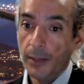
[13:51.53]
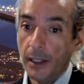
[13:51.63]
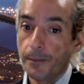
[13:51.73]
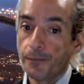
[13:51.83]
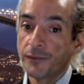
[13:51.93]

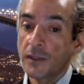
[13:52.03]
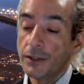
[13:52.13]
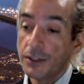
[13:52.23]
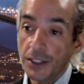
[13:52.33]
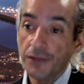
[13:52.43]
But
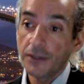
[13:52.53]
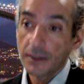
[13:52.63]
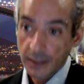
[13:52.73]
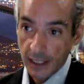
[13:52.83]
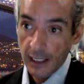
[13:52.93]
the
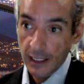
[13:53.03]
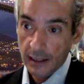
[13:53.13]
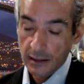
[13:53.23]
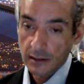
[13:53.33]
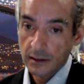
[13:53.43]
difference
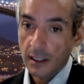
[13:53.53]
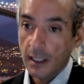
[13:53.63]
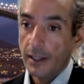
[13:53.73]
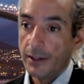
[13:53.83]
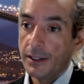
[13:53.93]
is
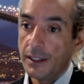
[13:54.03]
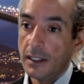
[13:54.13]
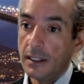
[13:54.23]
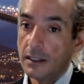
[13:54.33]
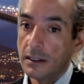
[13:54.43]

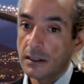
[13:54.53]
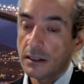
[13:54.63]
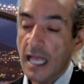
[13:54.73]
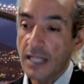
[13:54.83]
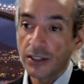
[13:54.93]
the
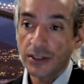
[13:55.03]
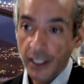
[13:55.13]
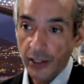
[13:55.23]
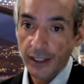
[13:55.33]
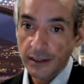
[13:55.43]

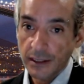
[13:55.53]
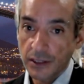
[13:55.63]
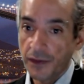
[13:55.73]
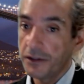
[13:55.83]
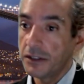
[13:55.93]
Sagittarius
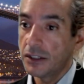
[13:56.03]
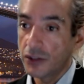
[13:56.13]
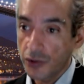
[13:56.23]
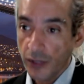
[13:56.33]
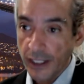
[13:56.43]
is very
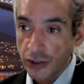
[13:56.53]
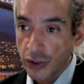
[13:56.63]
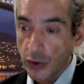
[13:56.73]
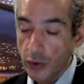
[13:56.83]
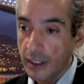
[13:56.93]
straight
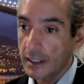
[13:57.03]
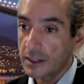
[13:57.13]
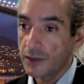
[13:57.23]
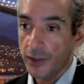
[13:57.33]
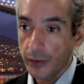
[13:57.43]
shooting.
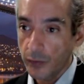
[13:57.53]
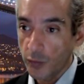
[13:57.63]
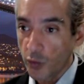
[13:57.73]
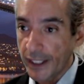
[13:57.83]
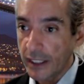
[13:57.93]
It's very
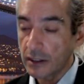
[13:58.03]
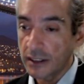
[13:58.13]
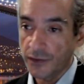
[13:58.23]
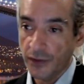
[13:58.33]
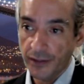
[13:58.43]
real.
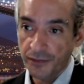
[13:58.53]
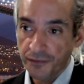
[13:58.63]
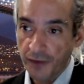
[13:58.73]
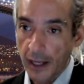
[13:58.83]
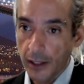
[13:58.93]
It's very
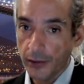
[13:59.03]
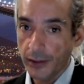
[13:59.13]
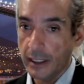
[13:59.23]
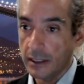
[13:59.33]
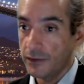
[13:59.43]

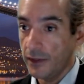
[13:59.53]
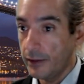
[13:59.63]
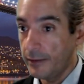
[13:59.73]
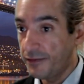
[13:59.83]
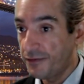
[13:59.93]
fiery. It's
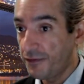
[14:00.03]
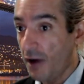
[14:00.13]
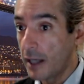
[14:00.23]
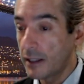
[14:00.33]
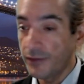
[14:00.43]
very
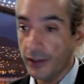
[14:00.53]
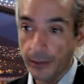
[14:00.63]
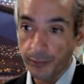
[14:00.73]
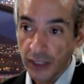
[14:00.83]
fun, very